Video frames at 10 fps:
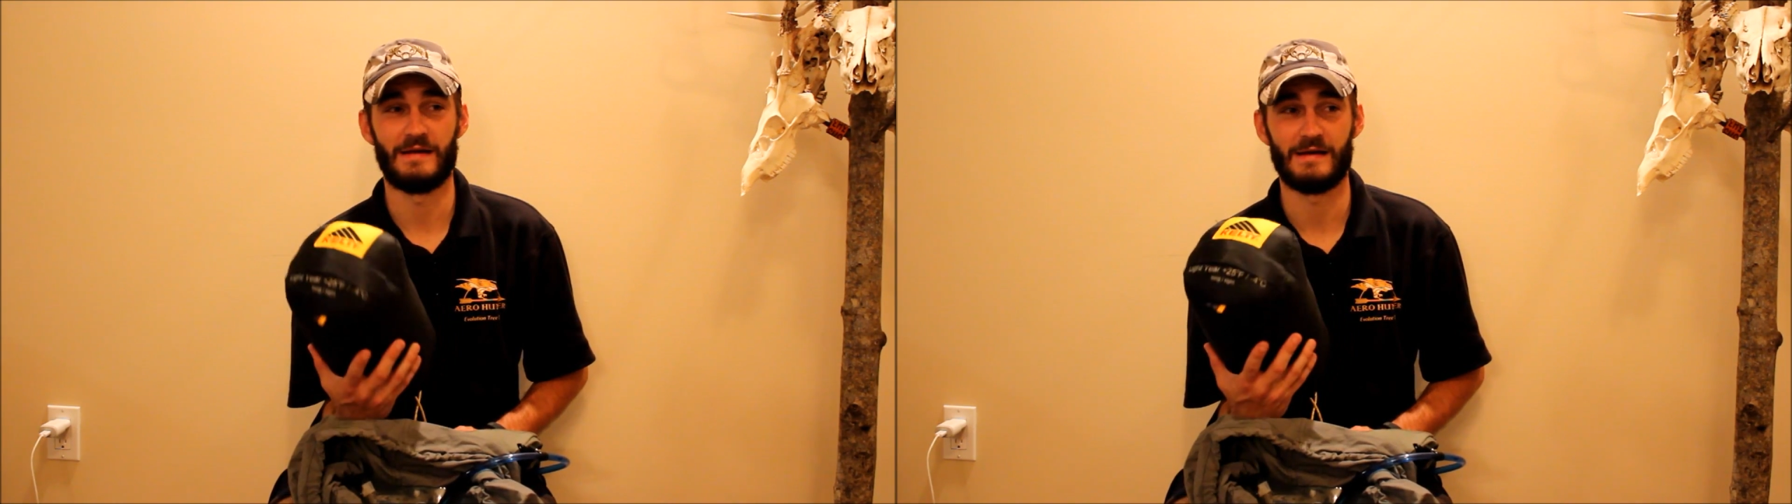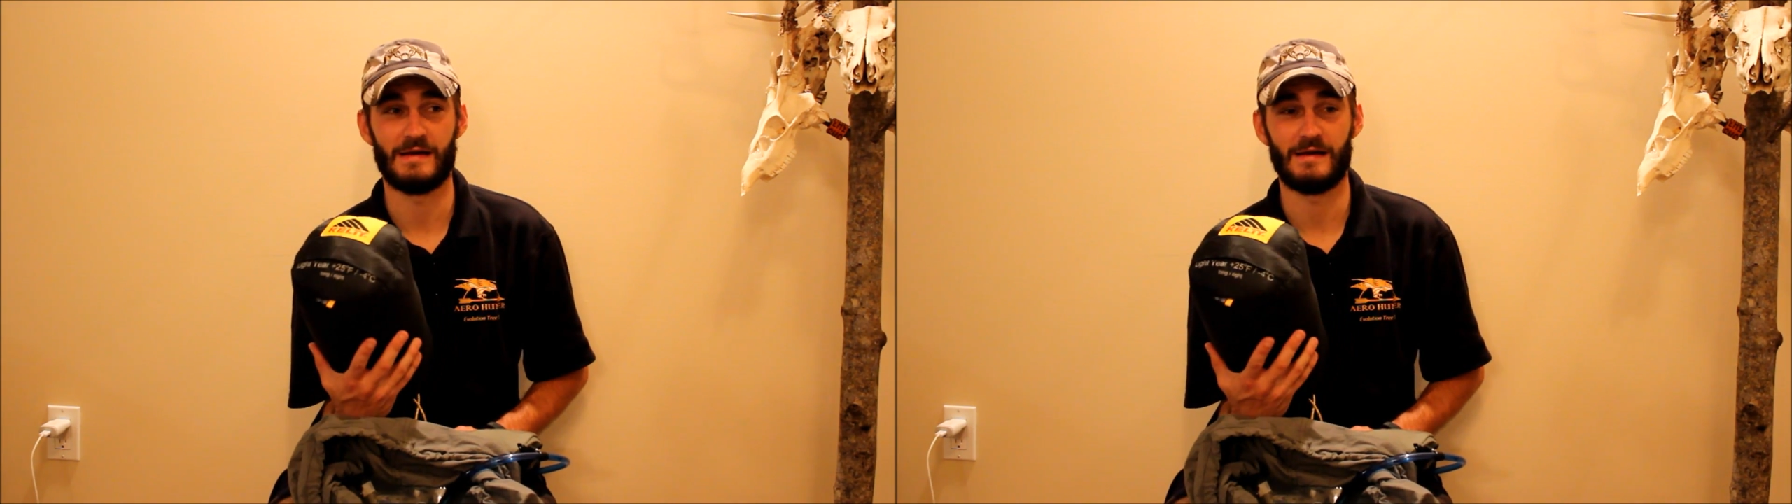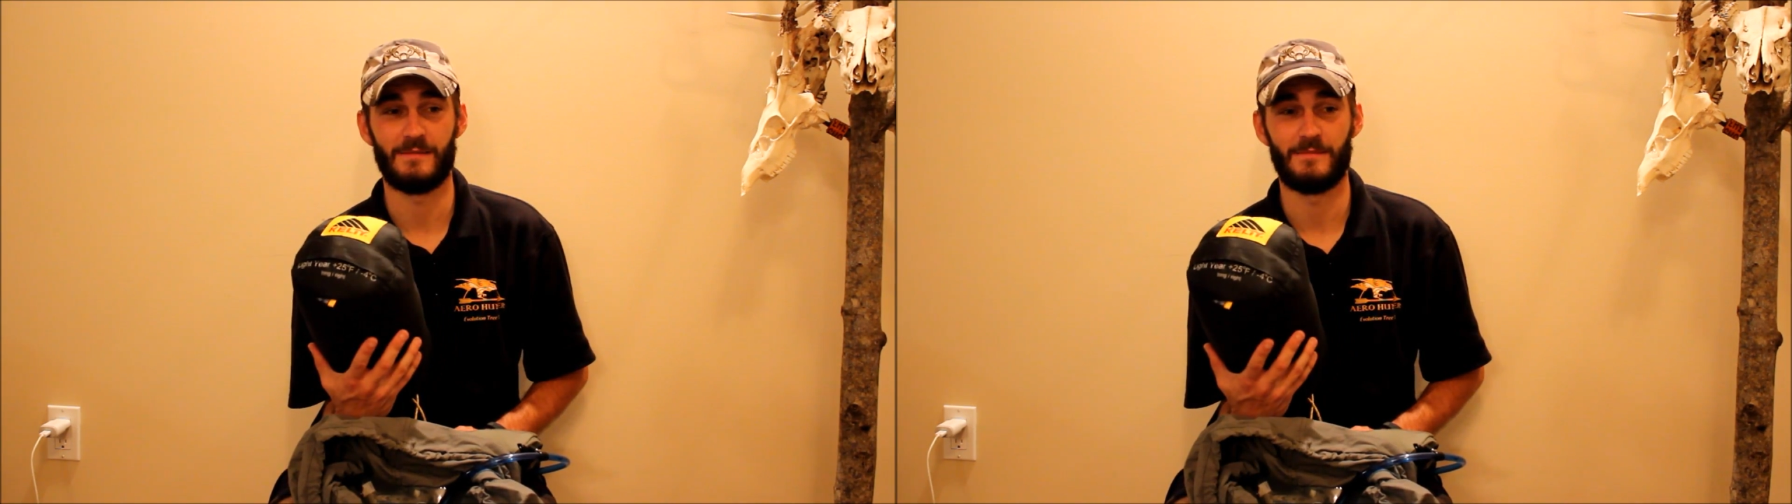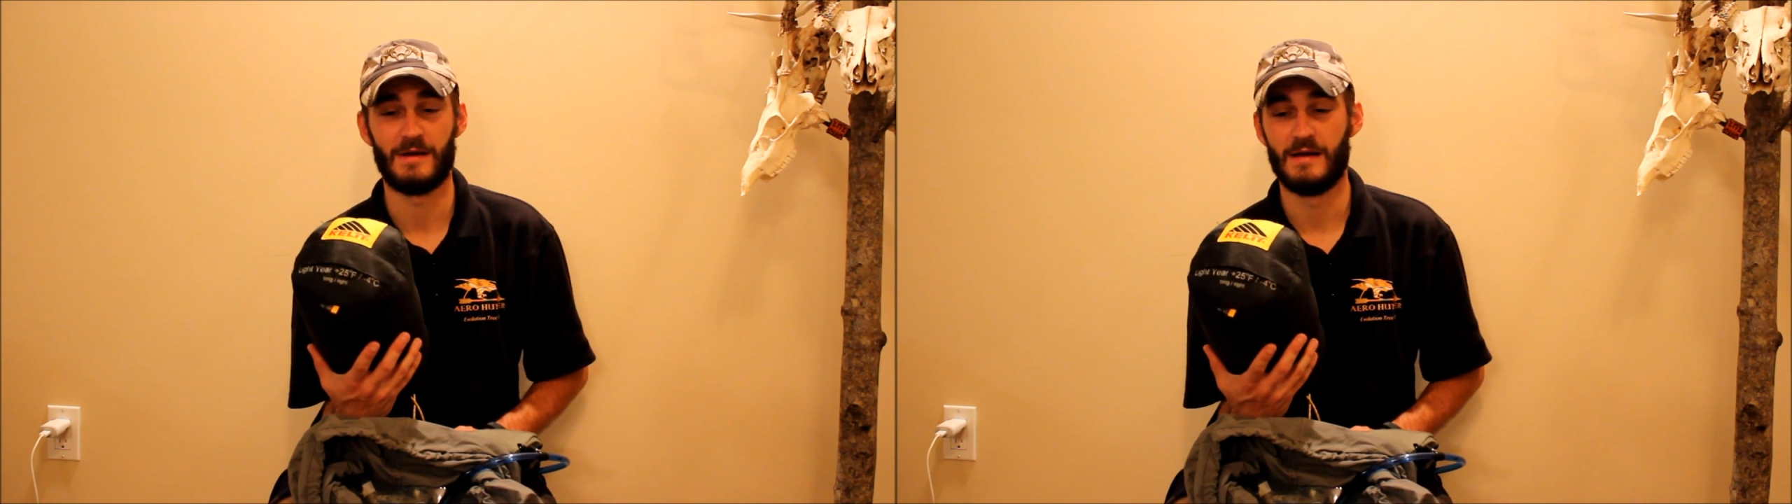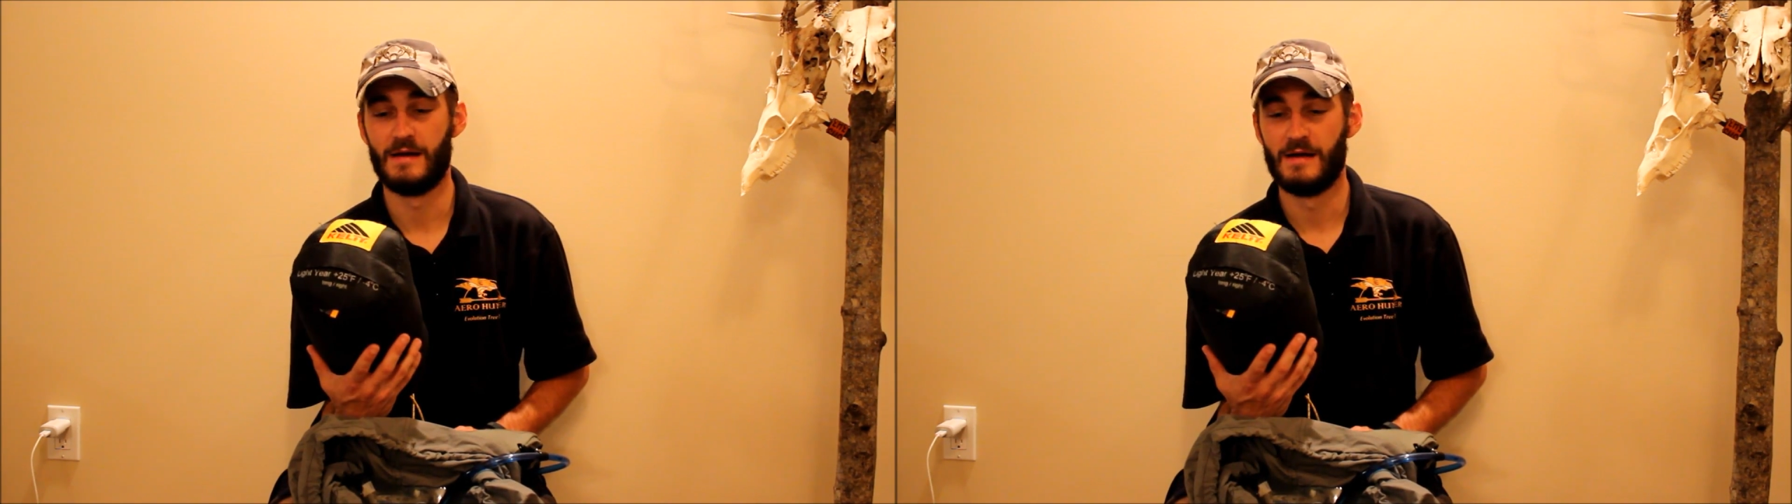
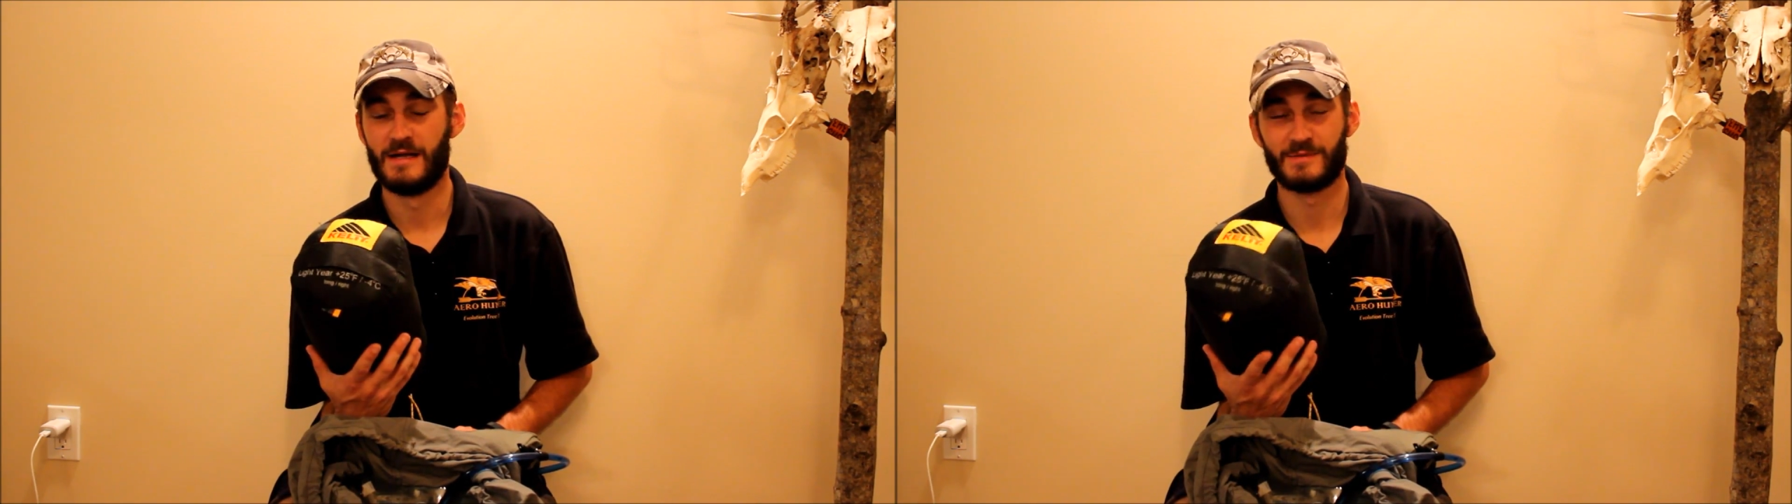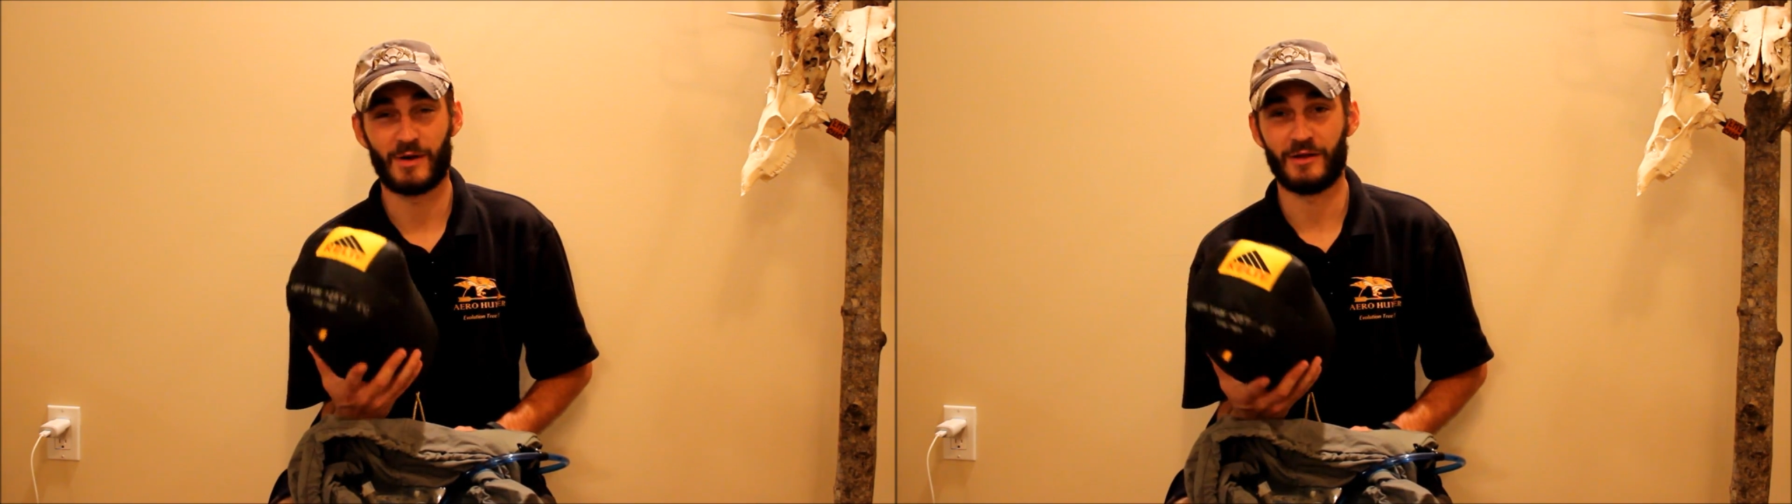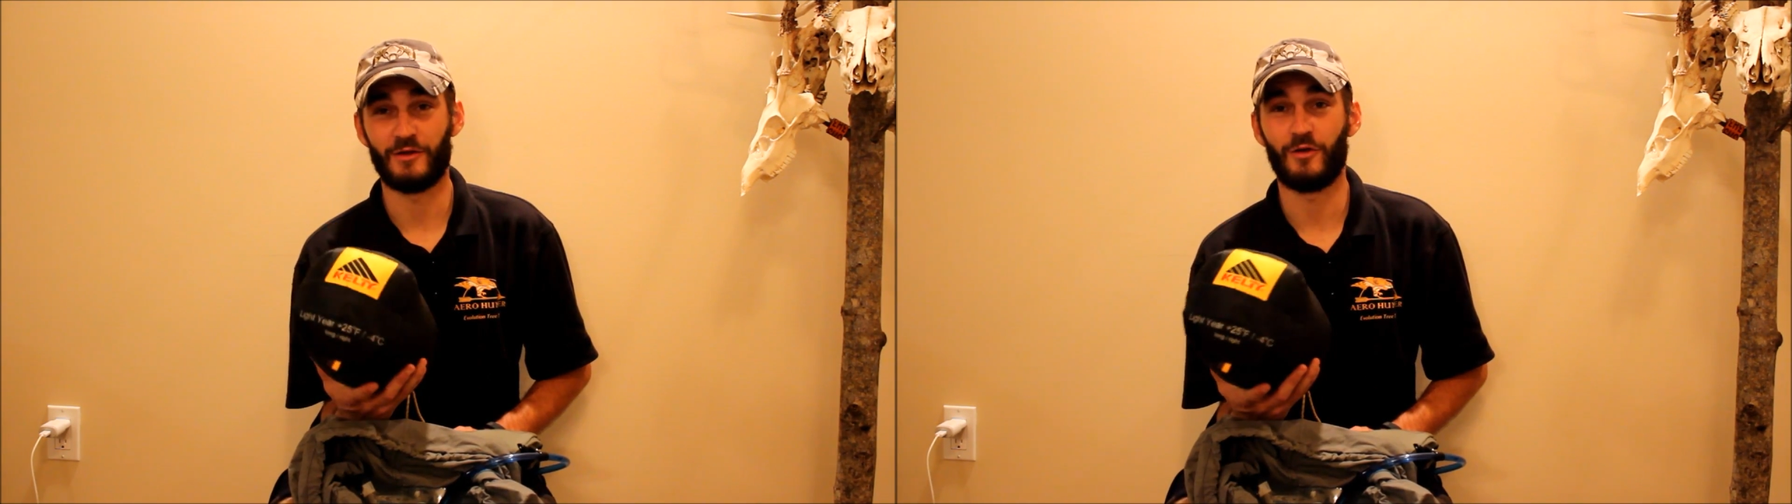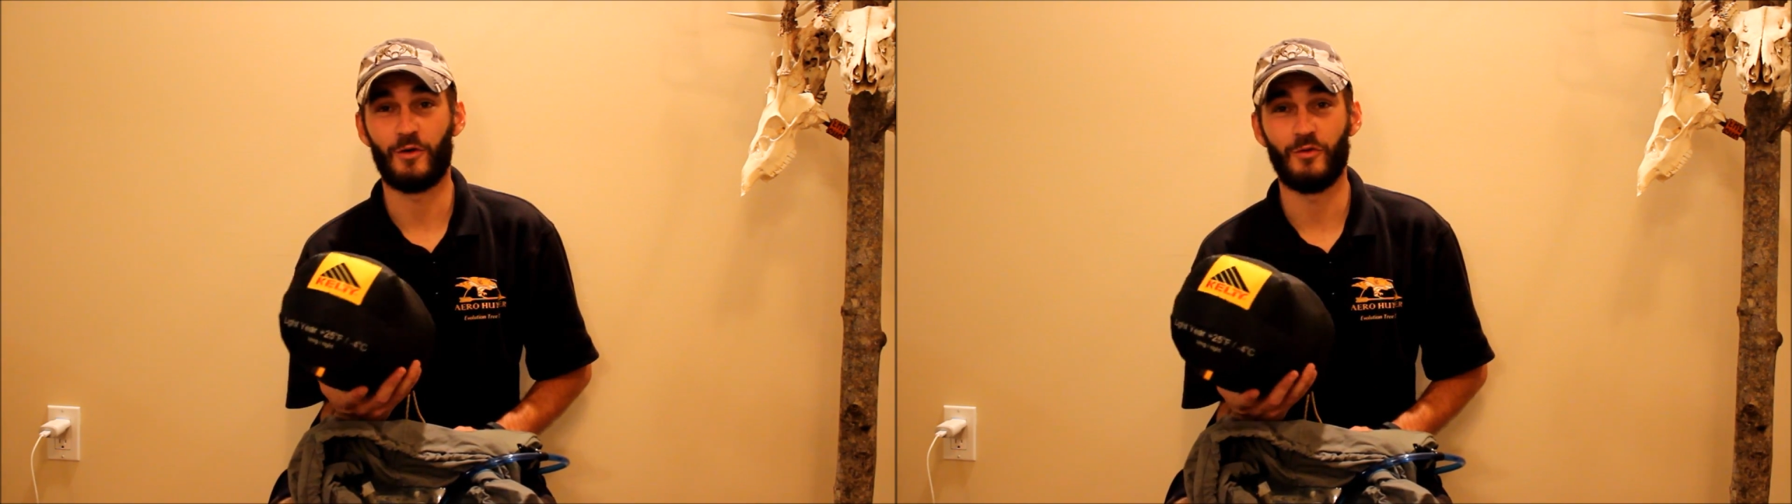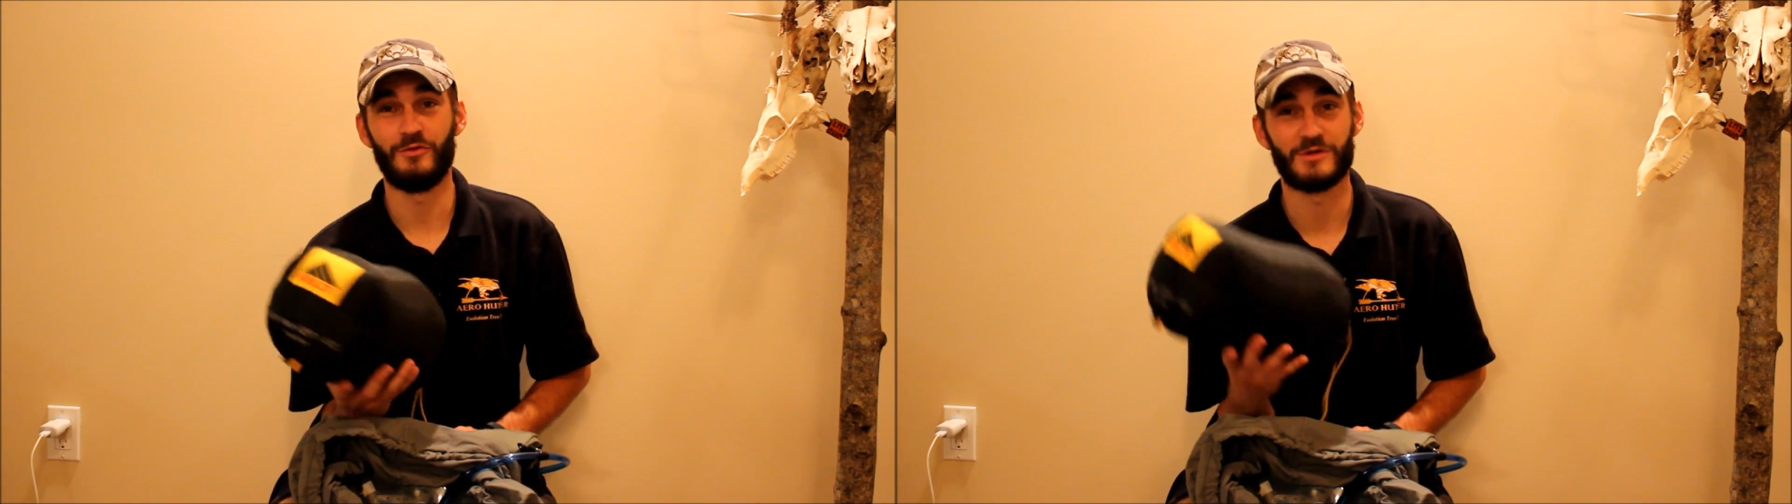It's probably a little
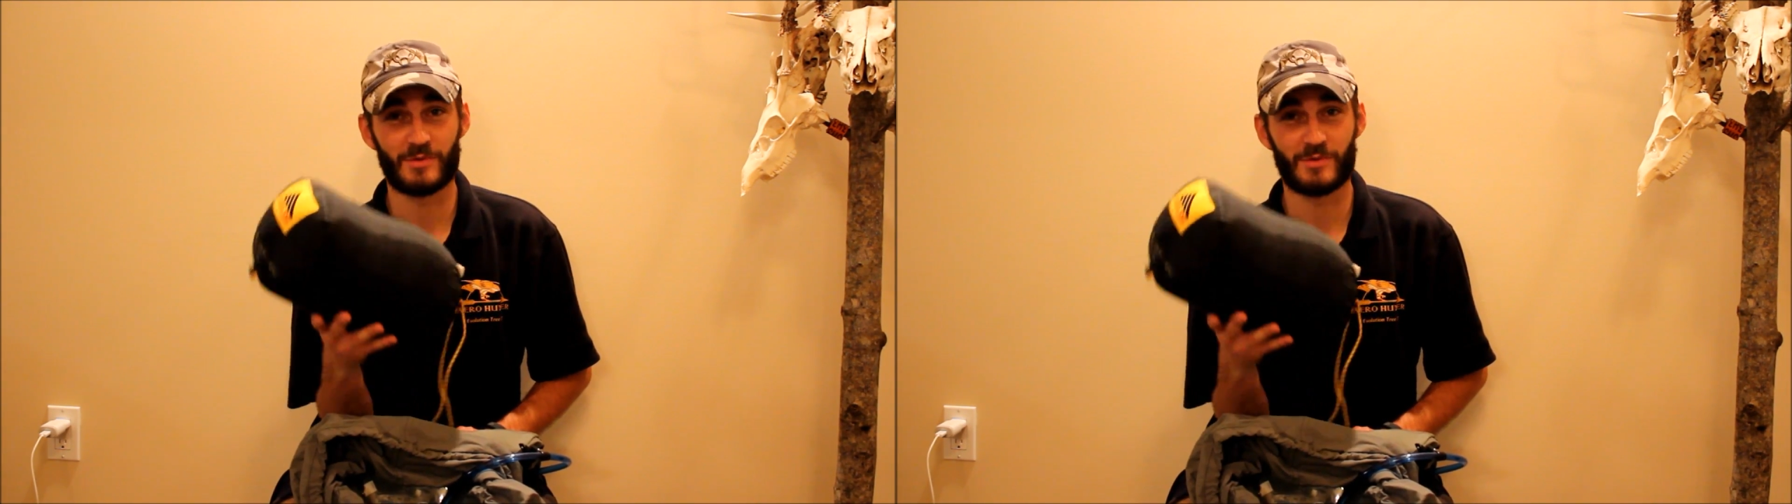old.